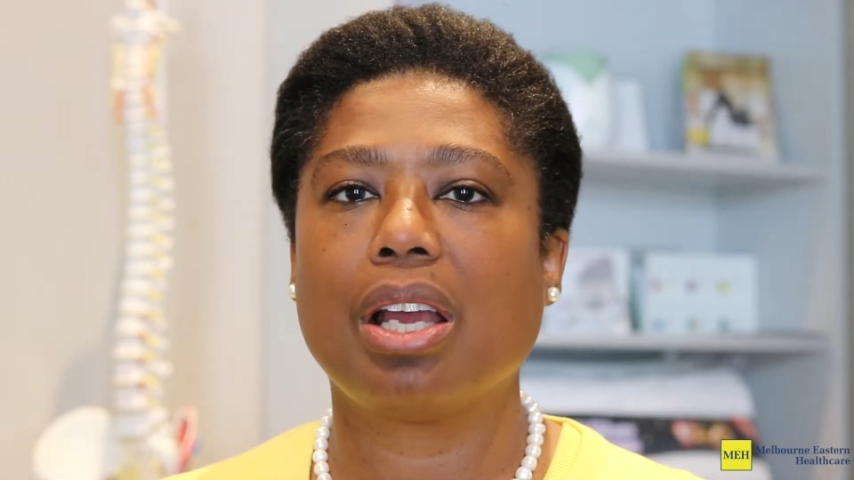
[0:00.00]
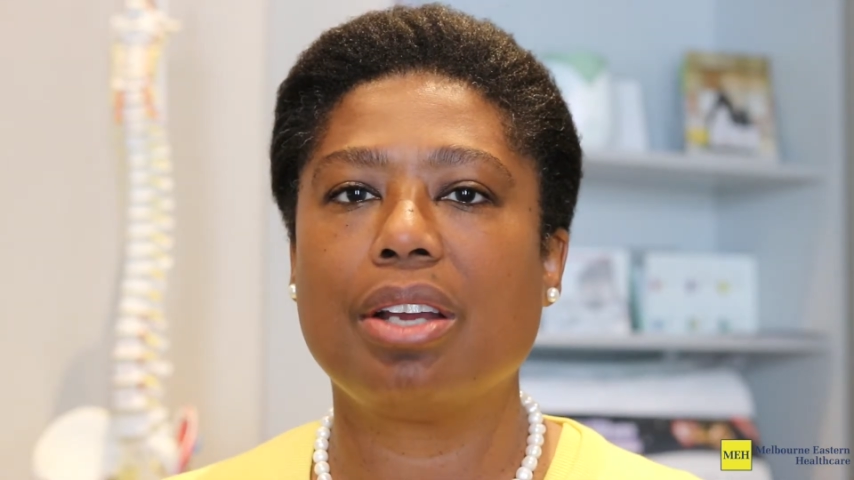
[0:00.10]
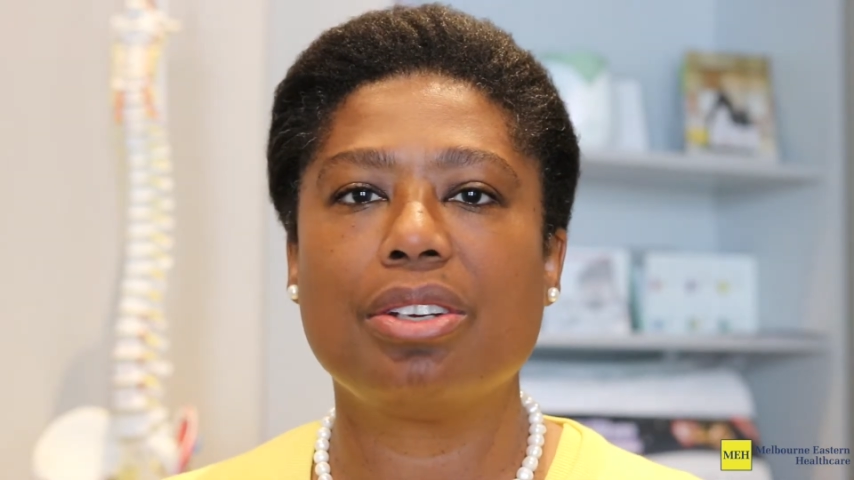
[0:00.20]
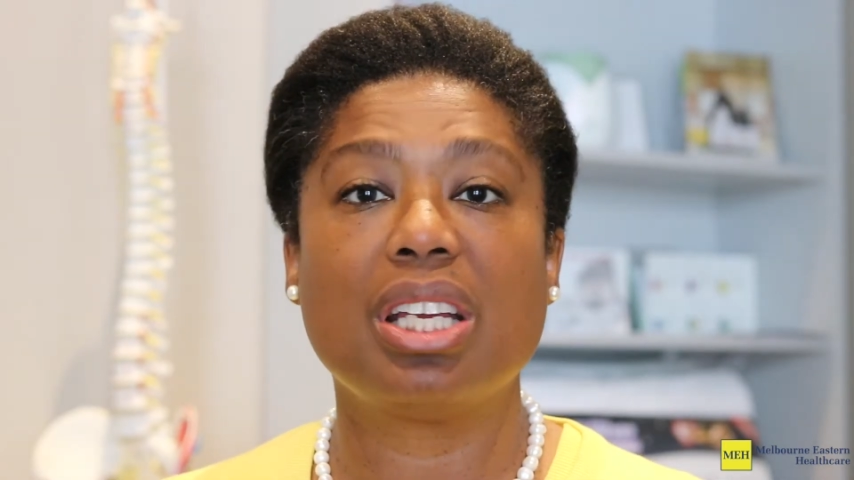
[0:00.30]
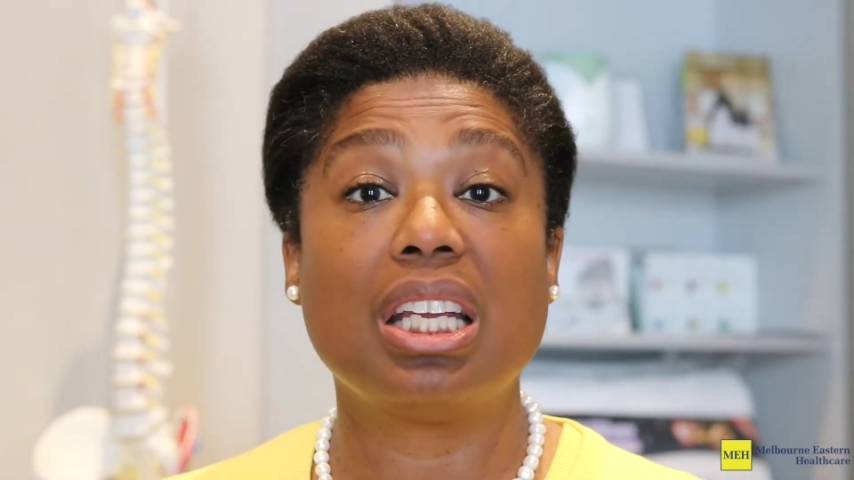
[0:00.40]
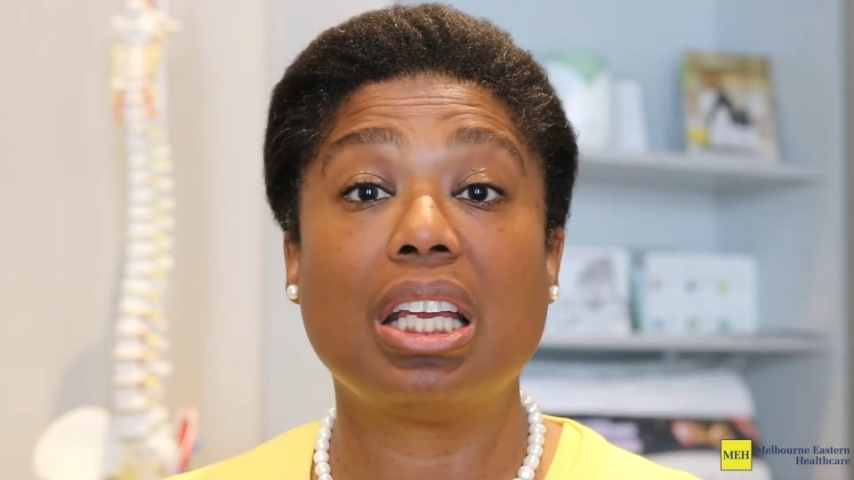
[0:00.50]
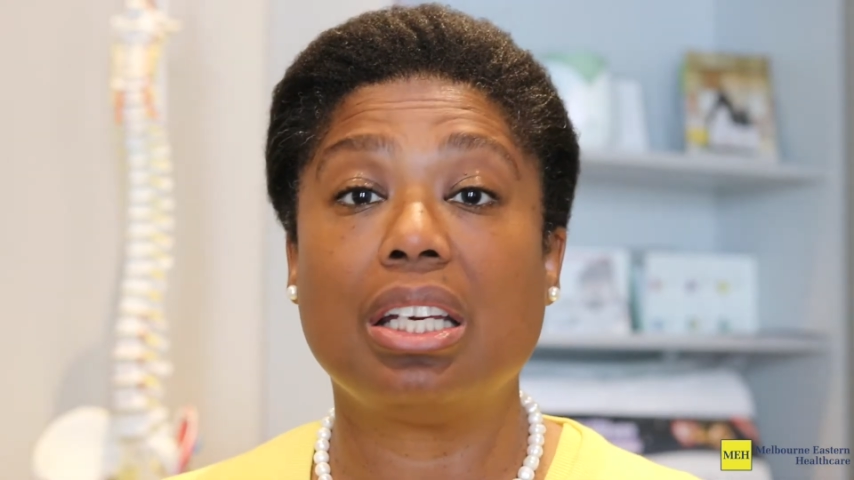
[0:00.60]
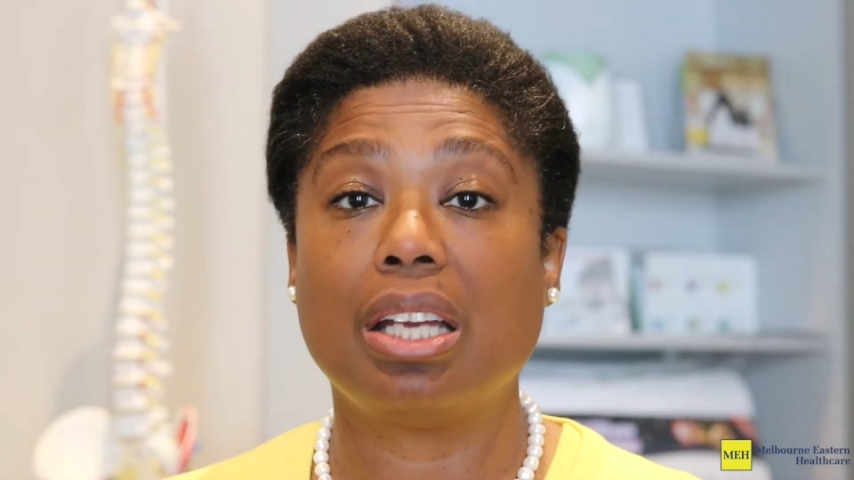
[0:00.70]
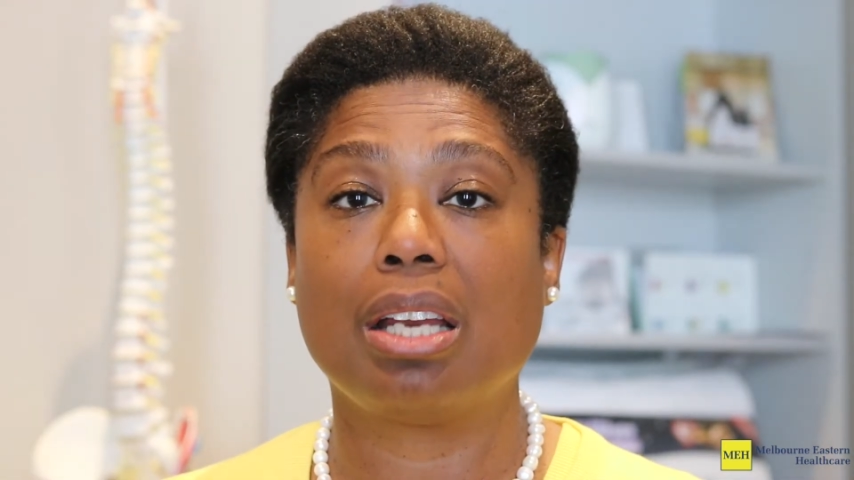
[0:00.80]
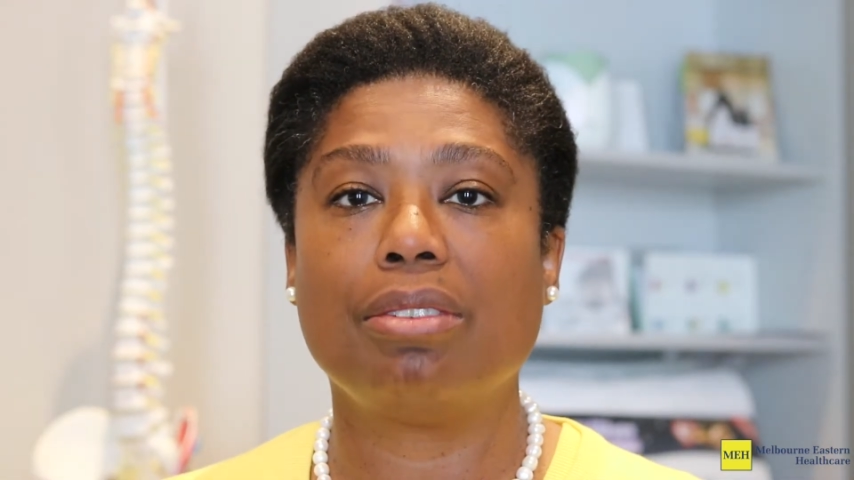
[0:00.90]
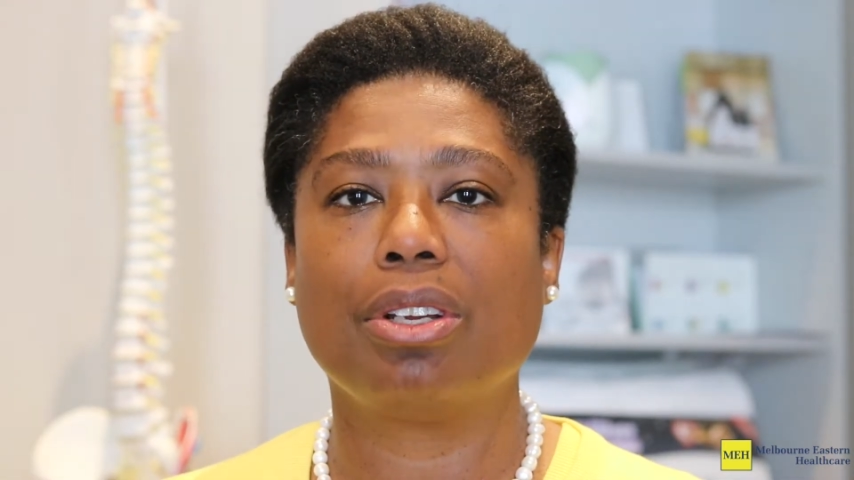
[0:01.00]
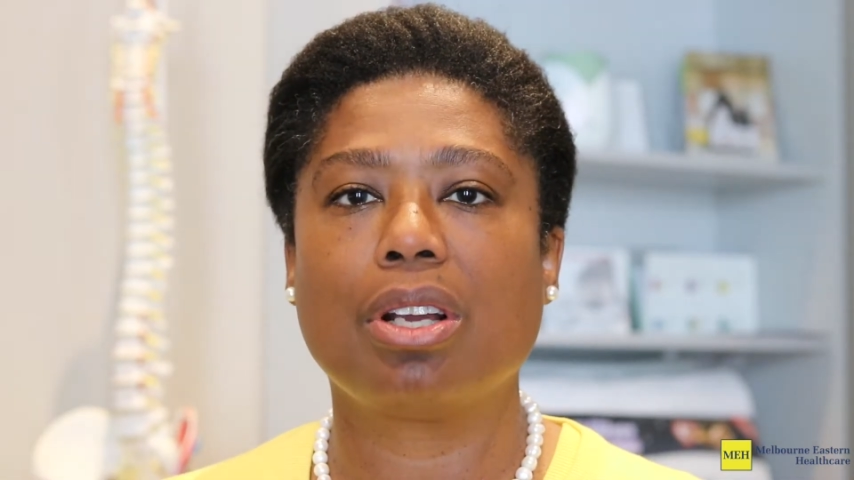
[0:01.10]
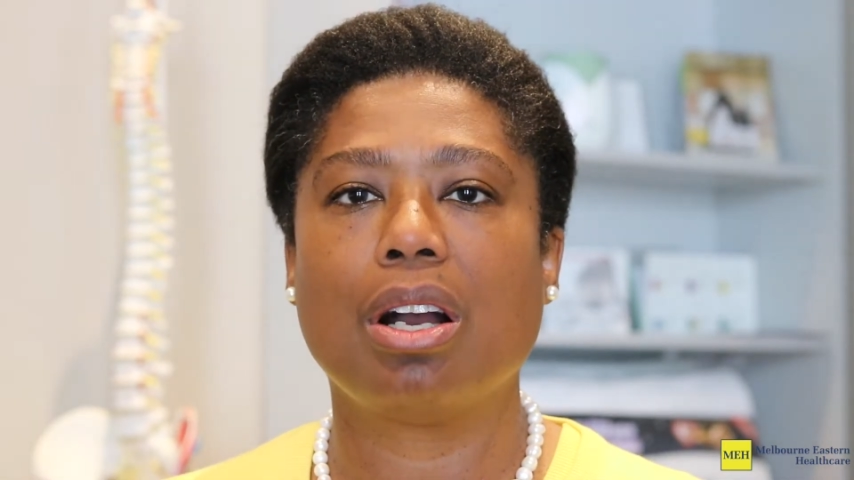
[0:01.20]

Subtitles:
how you're getting in and out of your